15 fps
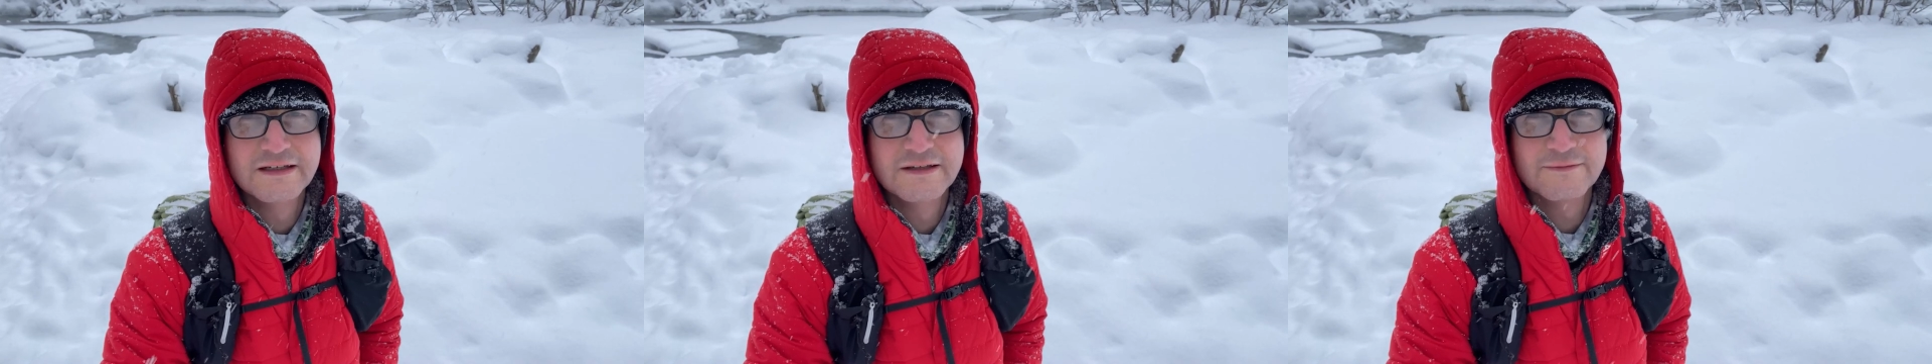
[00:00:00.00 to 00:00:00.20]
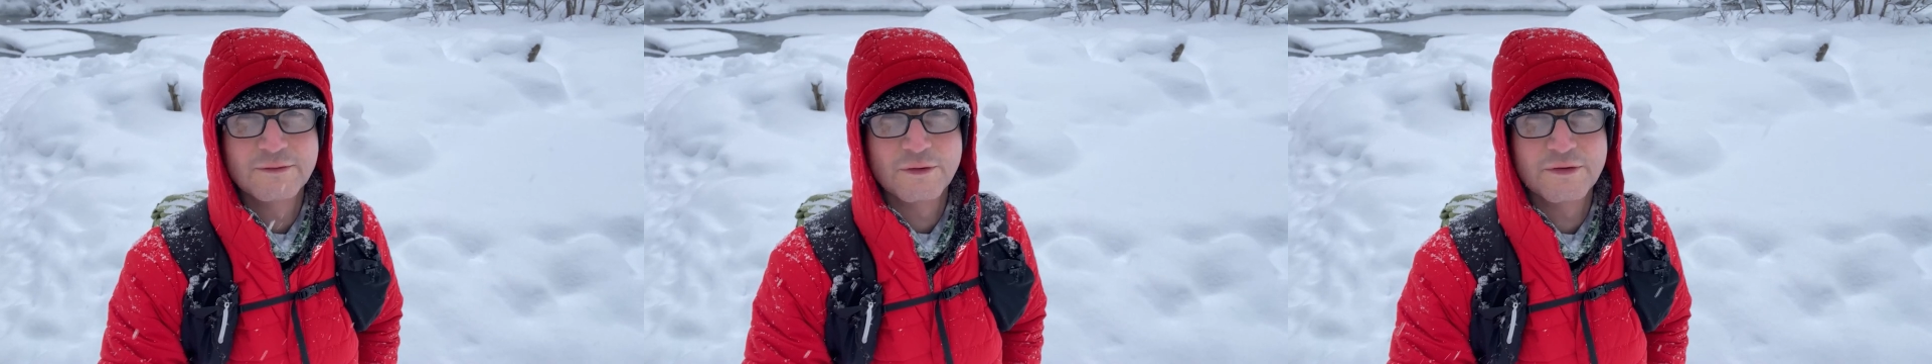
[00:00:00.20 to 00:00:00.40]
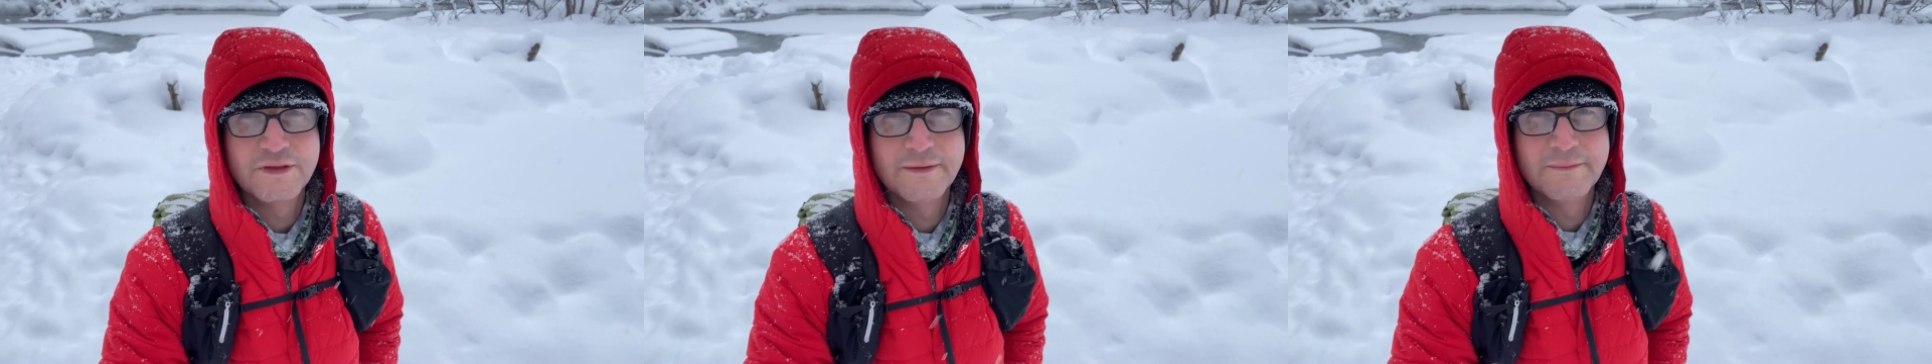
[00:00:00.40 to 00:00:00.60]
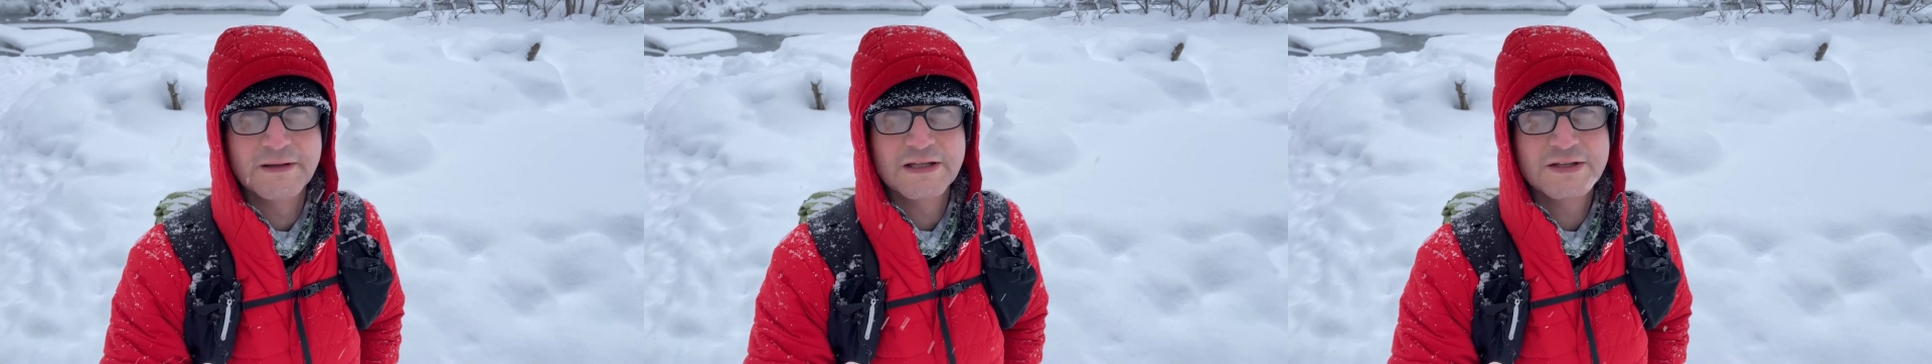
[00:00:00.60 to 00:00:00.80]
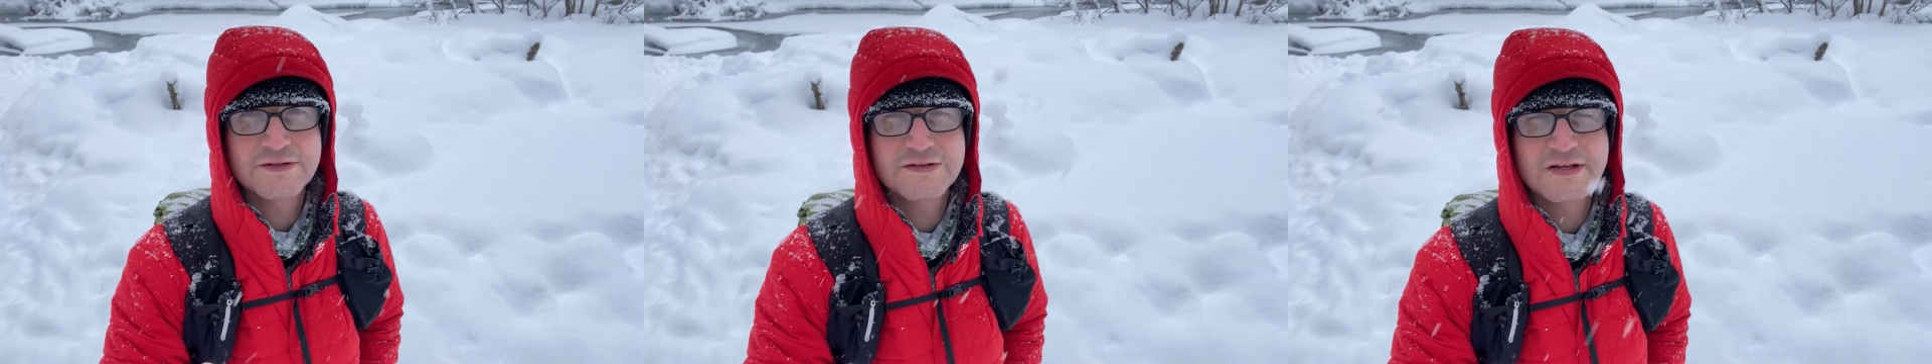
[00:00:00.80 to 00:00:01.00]
for the
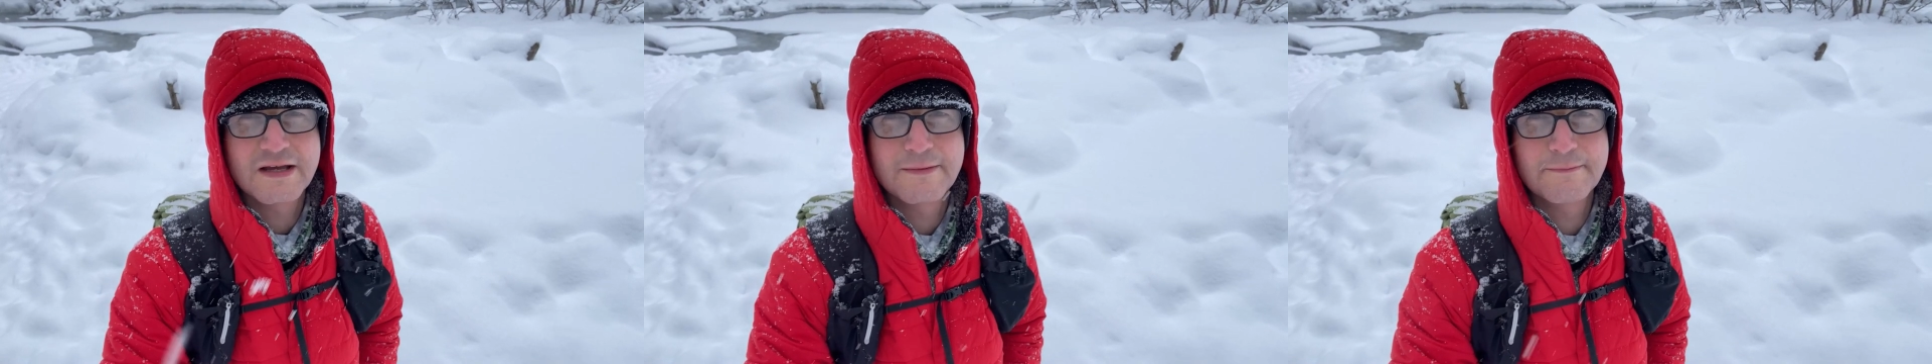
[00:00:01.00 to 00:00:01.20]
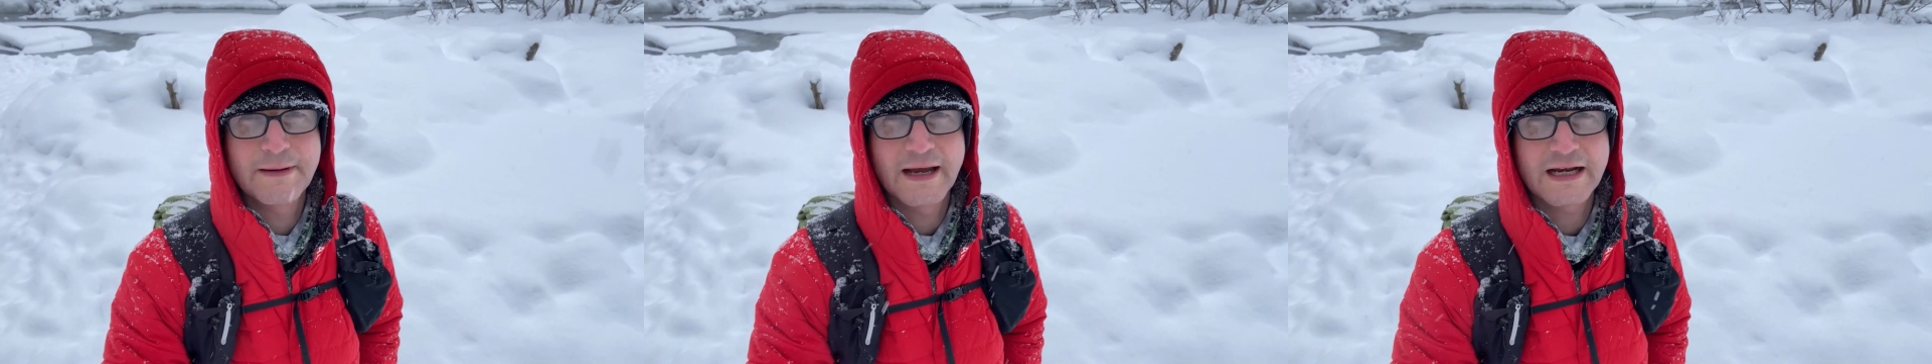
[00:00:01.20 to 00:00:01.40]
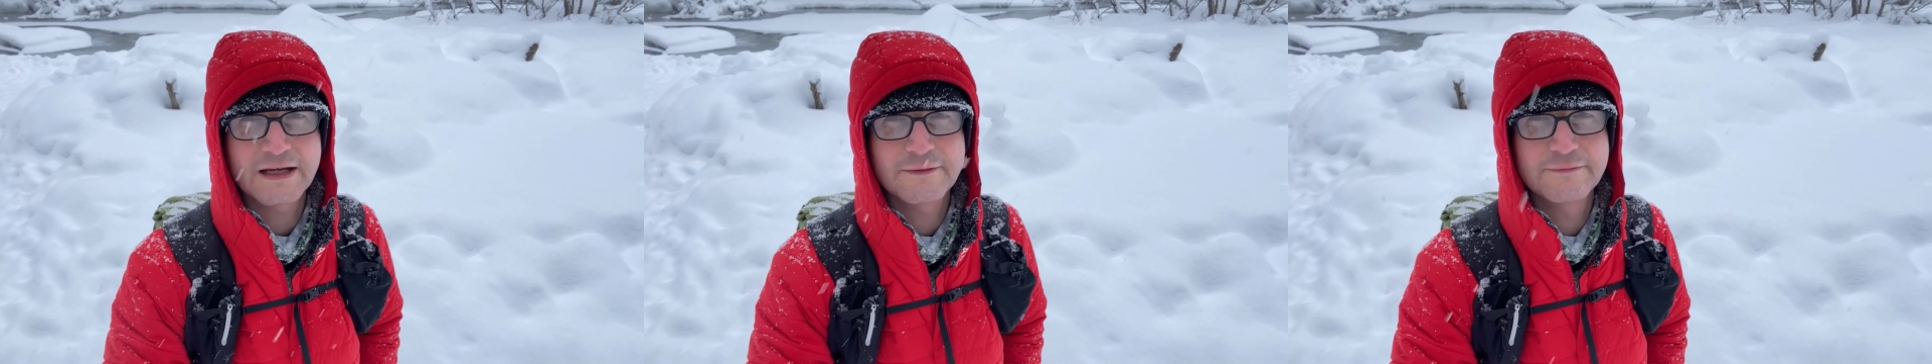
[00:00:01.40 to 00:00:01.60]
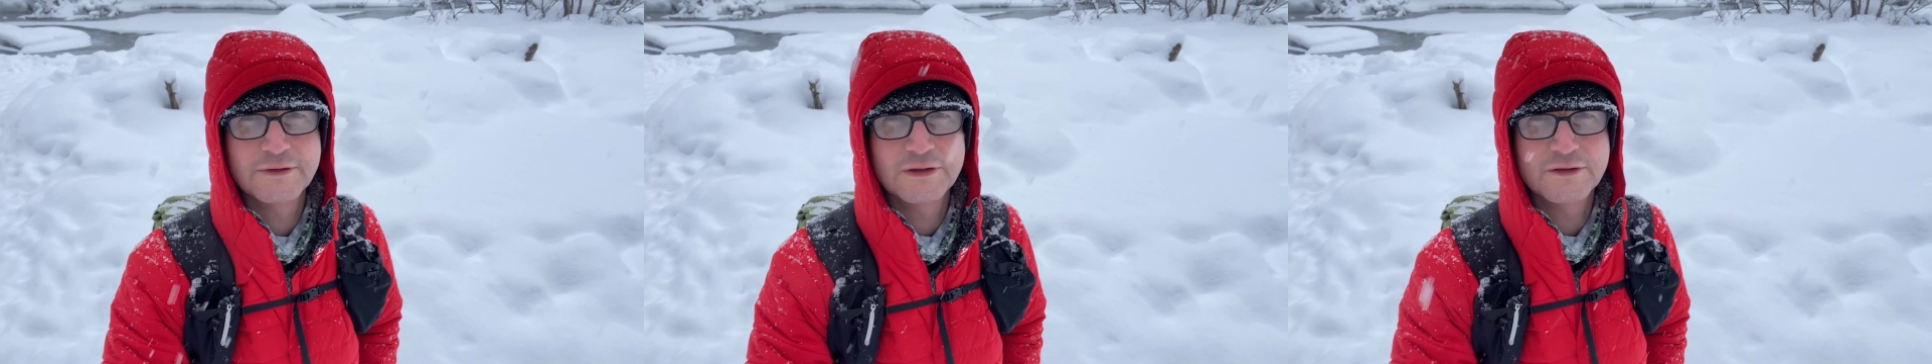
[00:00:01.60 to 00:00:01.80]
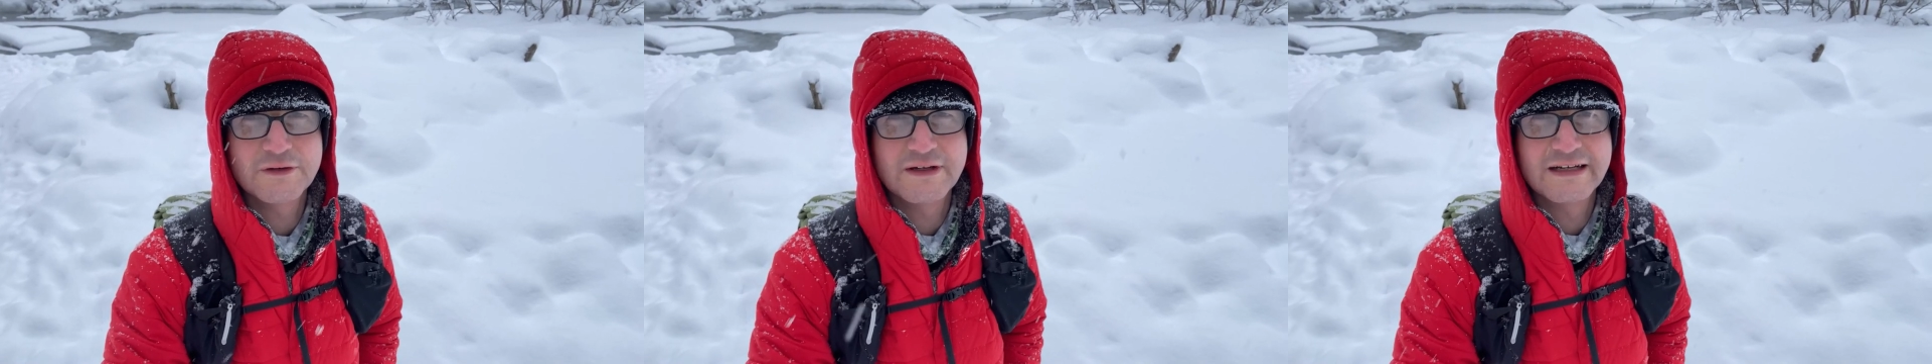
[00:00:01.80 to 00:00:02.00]
men's
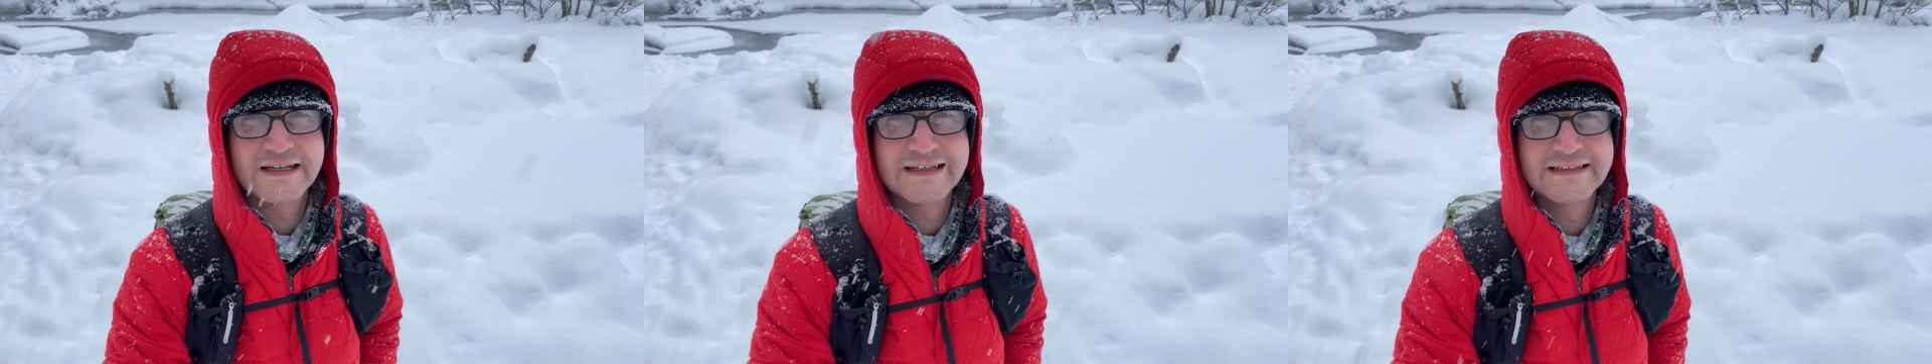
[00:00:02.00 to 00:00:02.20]
PAKAFILL